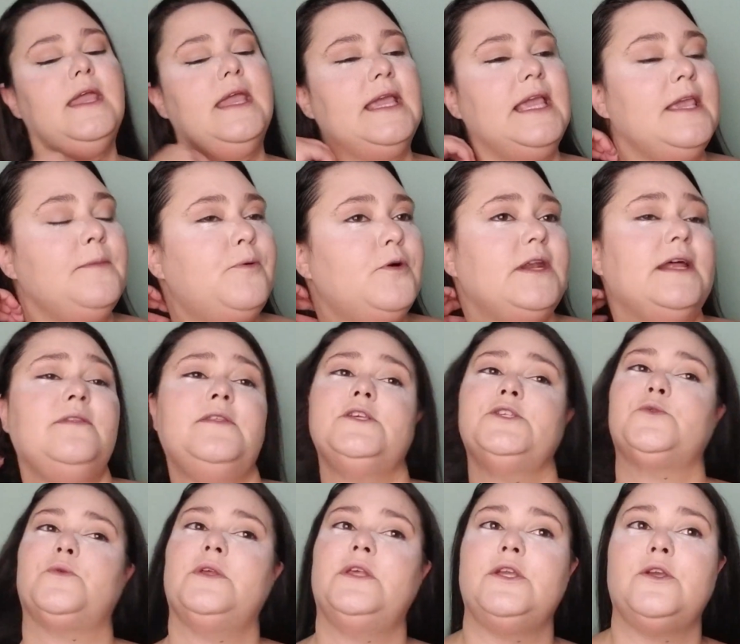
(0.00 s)
He put out
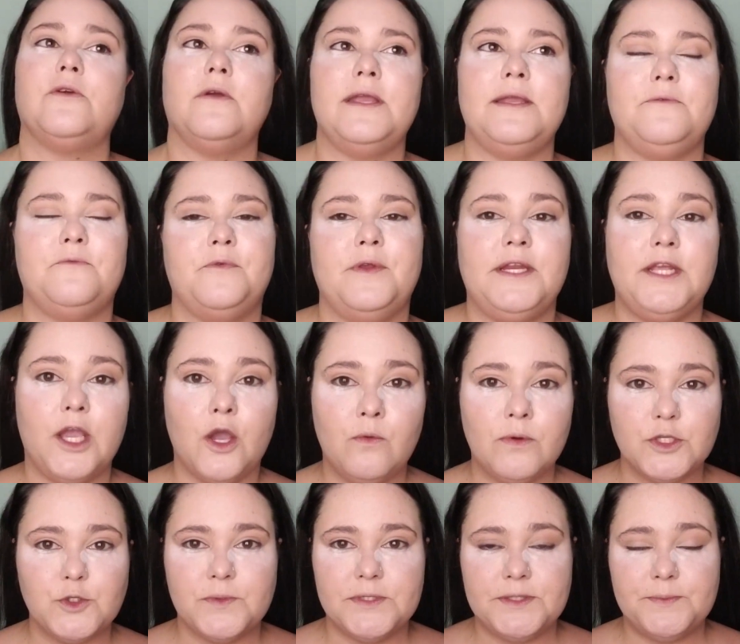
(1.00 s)
this really great video,
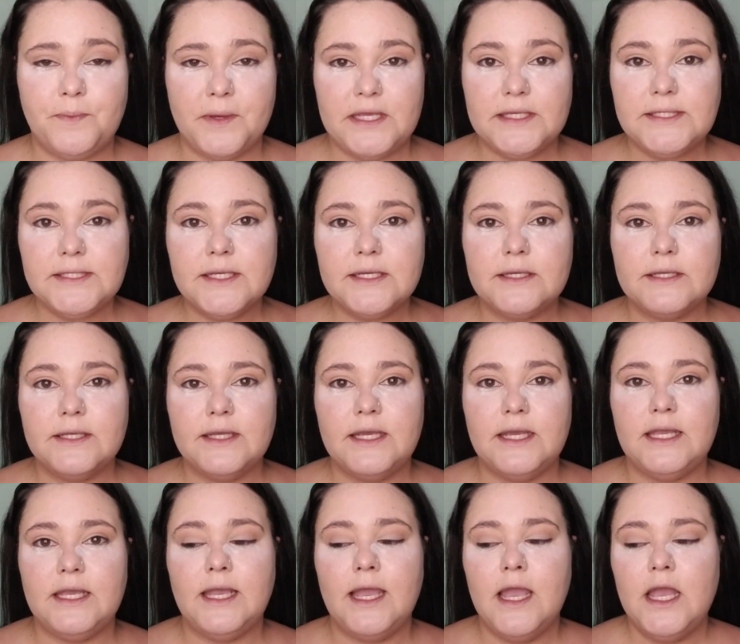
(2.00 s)
which was
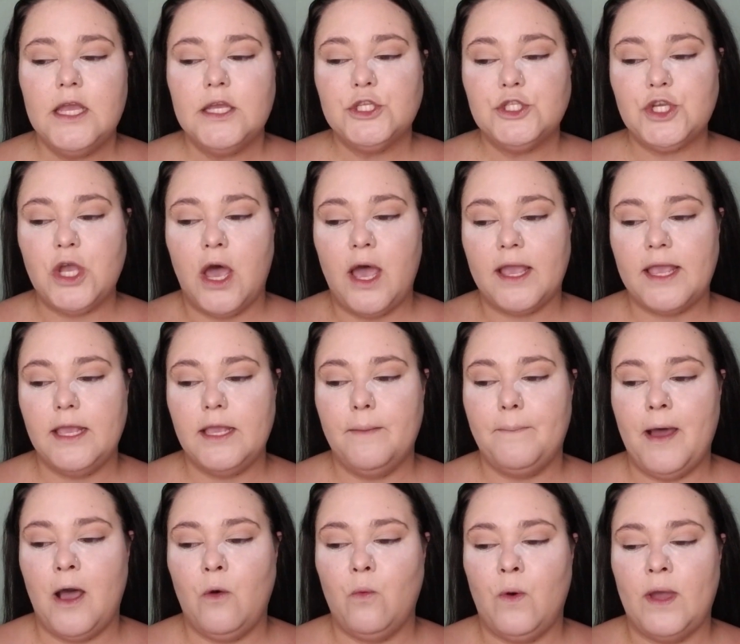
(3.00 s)
basically talking
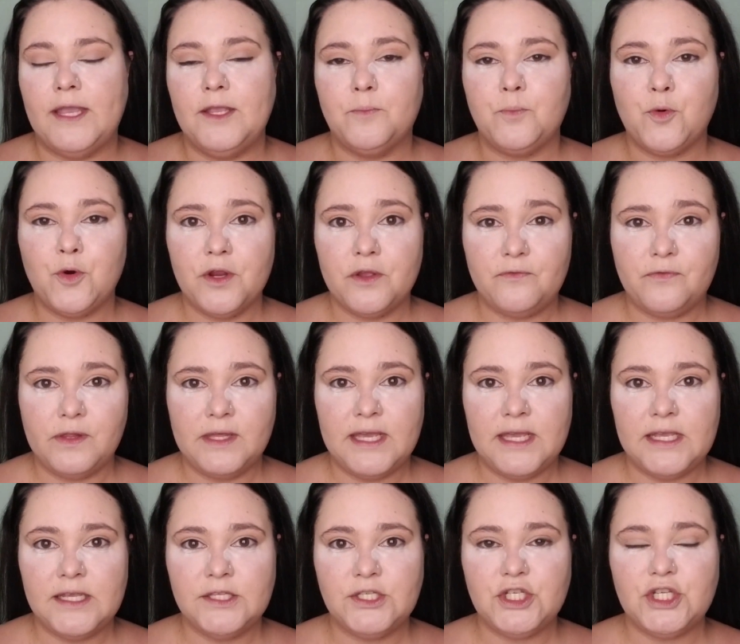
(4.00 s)
about white
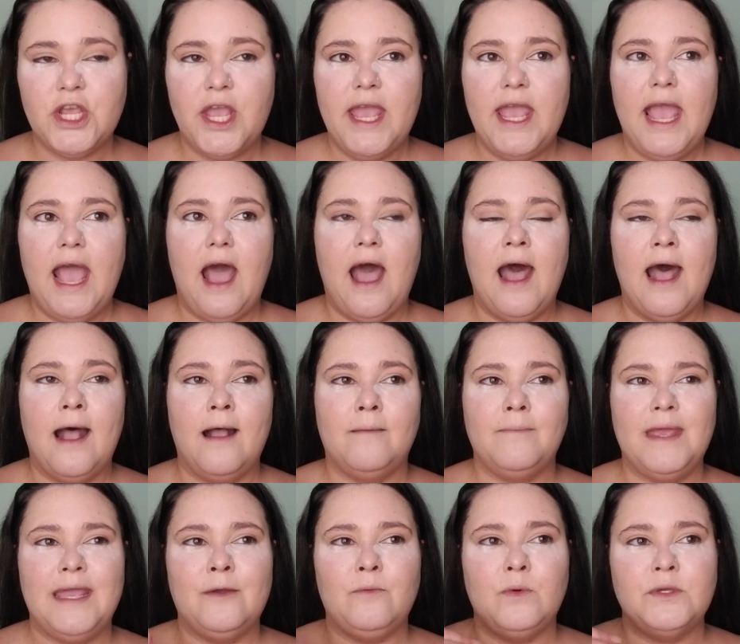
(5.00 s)
privilege.
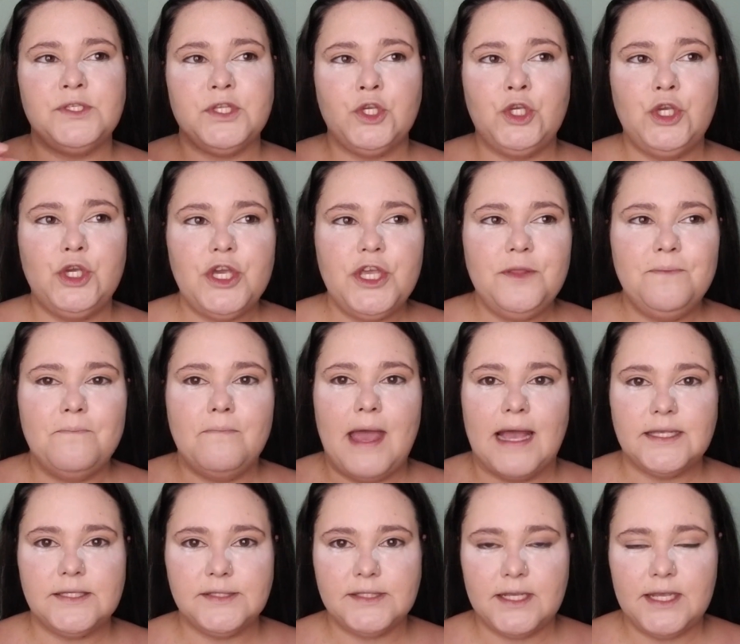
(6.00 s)
It was a good
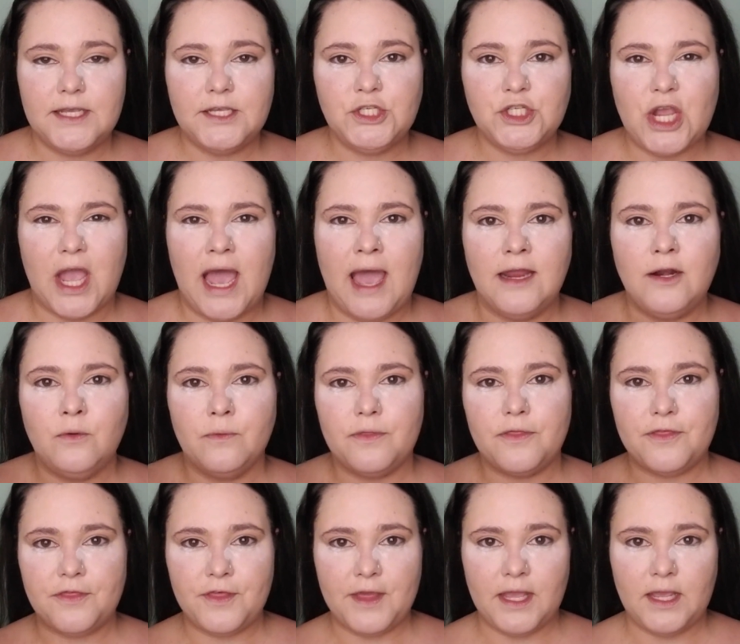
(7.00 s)
message. I
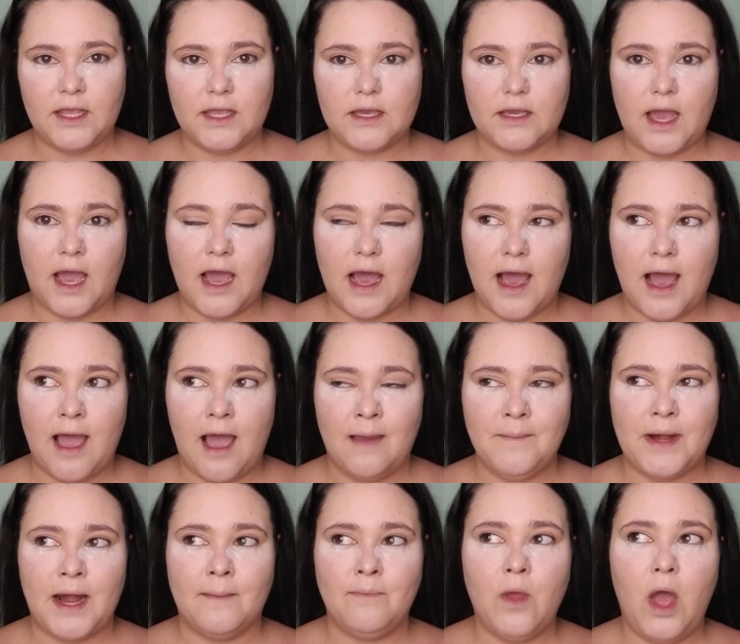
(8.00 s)

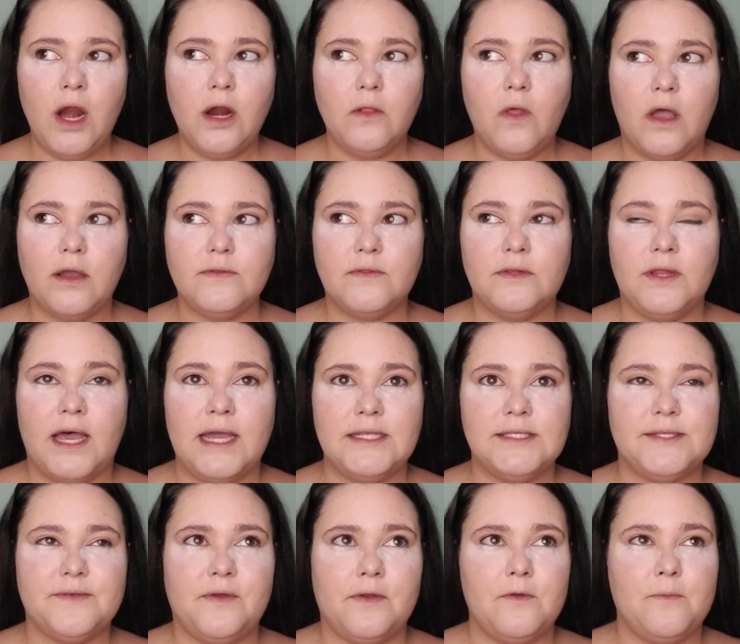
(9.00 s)
mean, I'm not along the
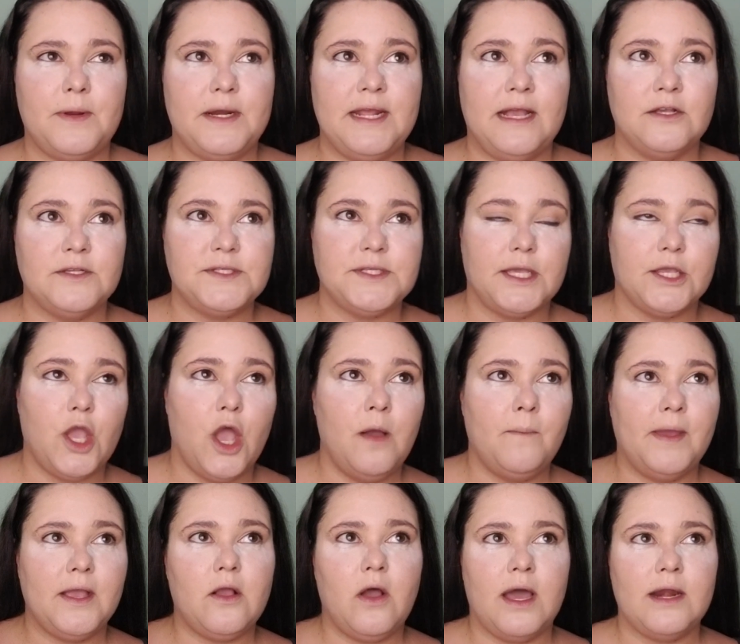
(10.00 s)
lines of everybody else, like, oh
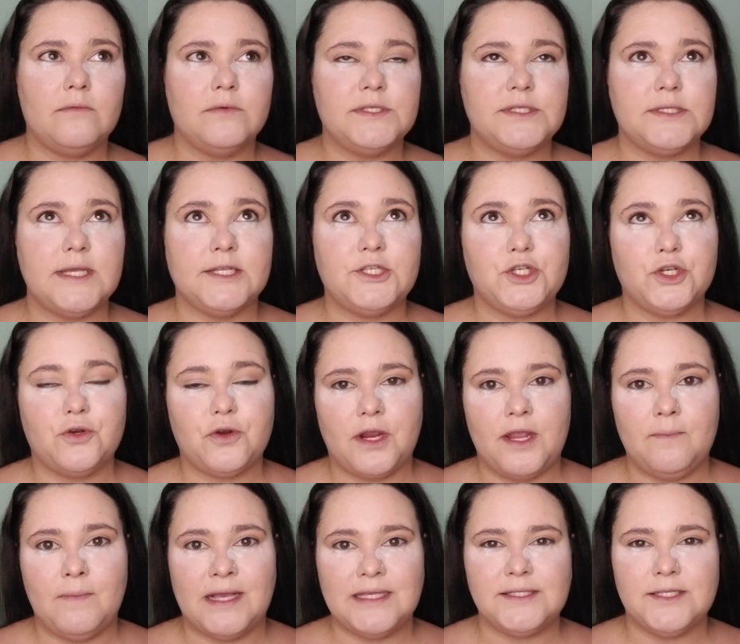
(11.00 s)
my God, it was such a
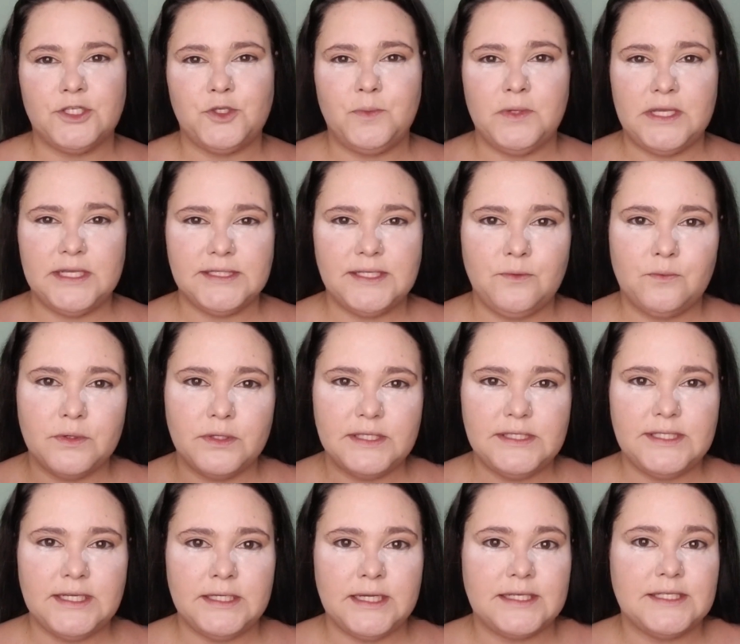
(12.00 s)
great message, because he really
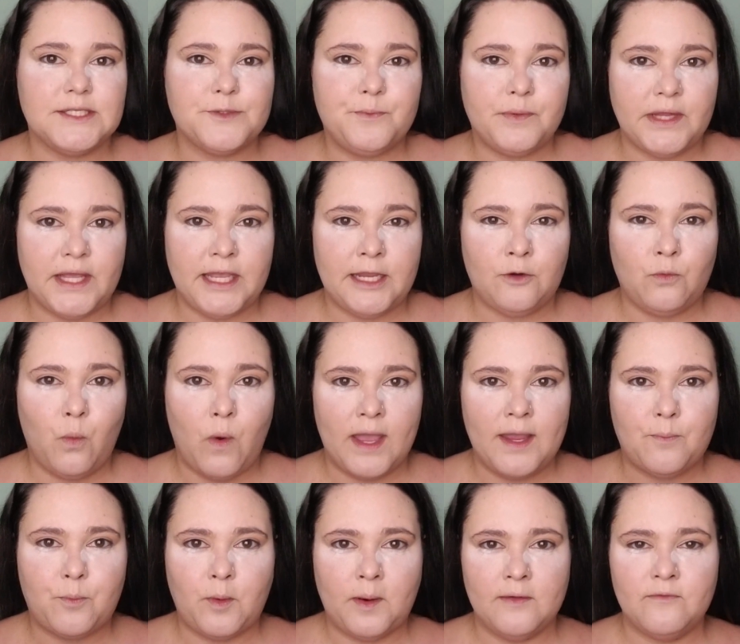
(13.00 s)
didn't explain
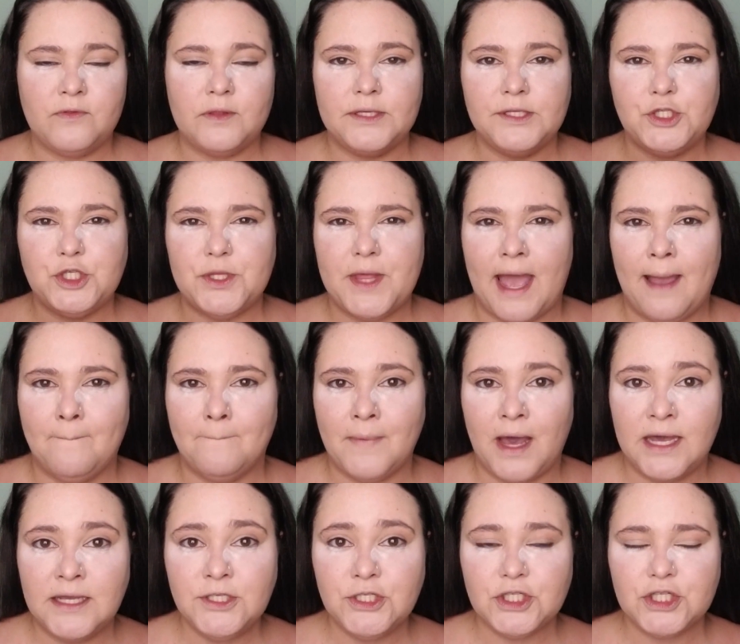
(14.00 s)
white privilege that
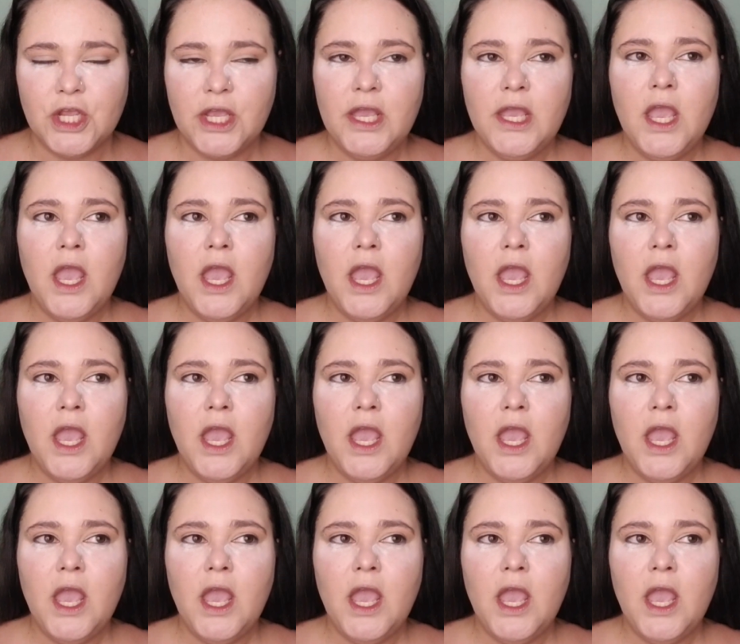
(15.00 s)
much.